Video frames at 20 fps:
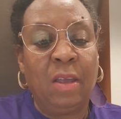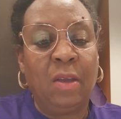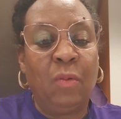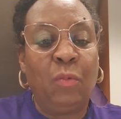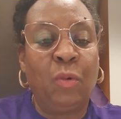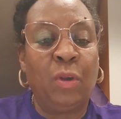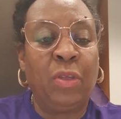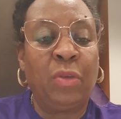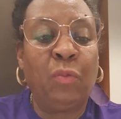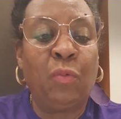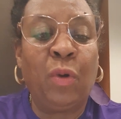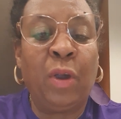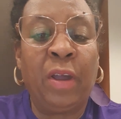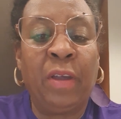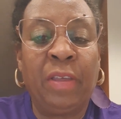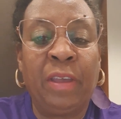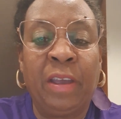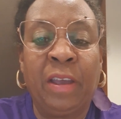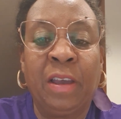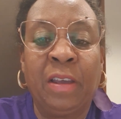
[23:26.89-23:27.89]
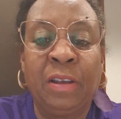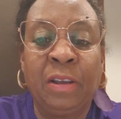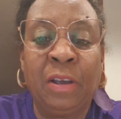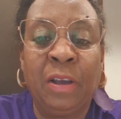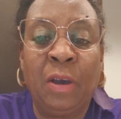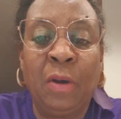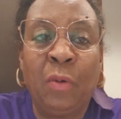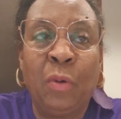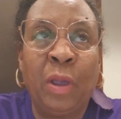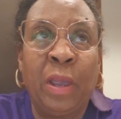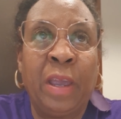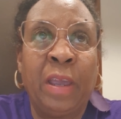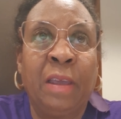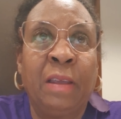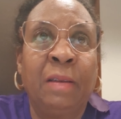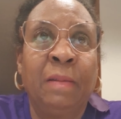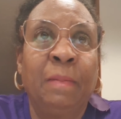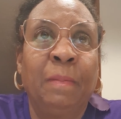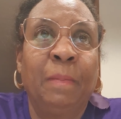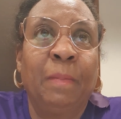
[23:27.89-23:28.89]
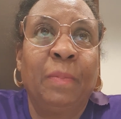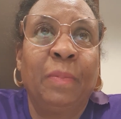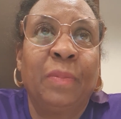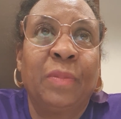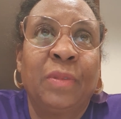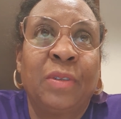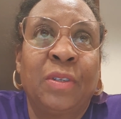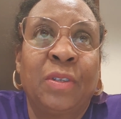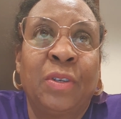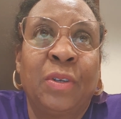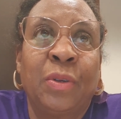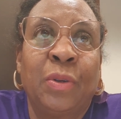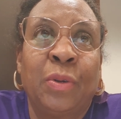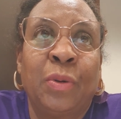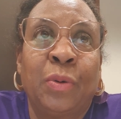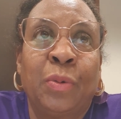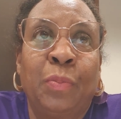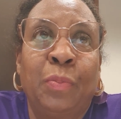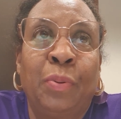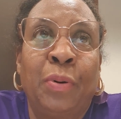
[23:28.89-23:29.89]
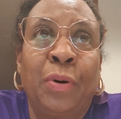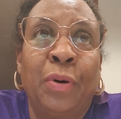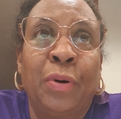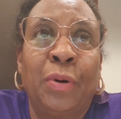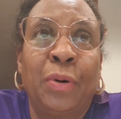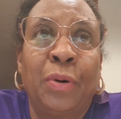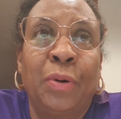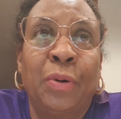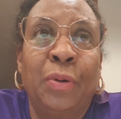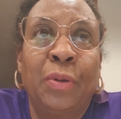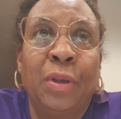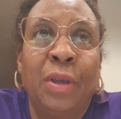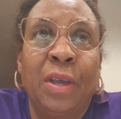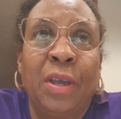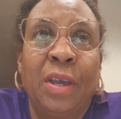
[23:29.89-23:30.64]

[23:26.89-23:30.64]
with where they're going to go in to pull